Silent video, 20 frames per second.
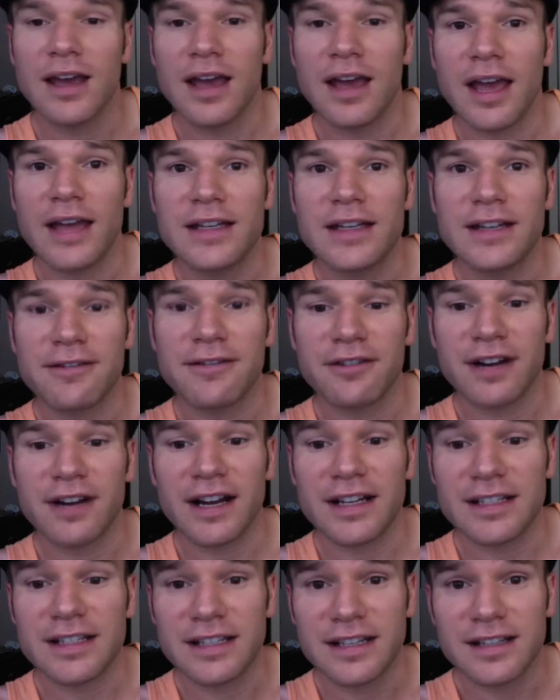and different
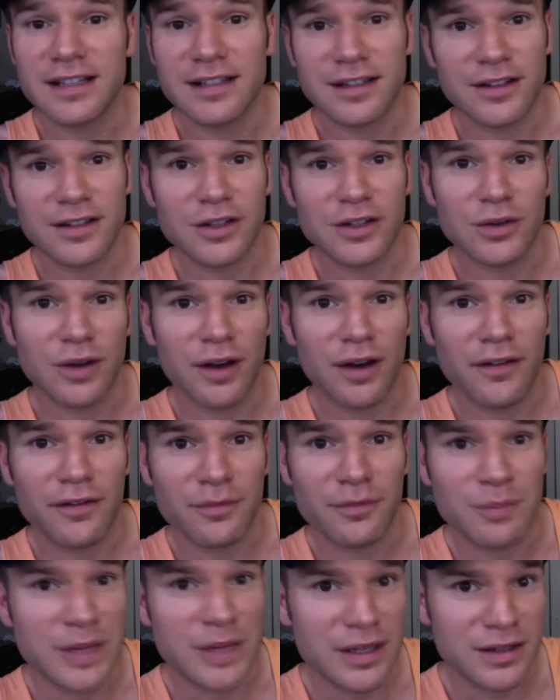ideas that of
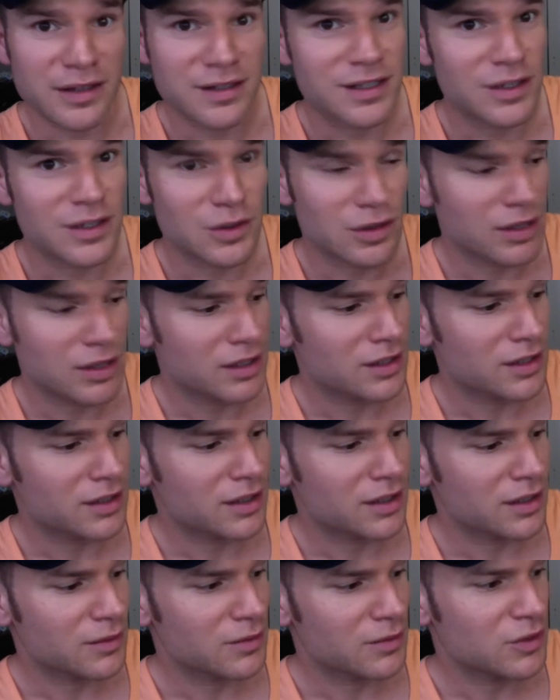meals that you can
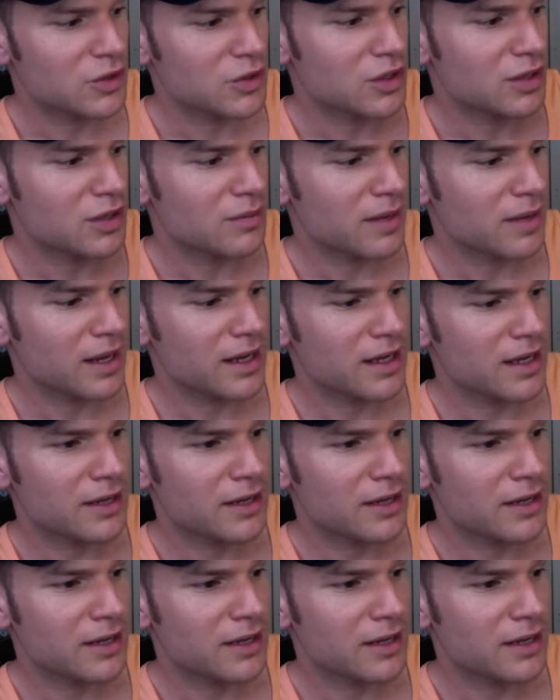make.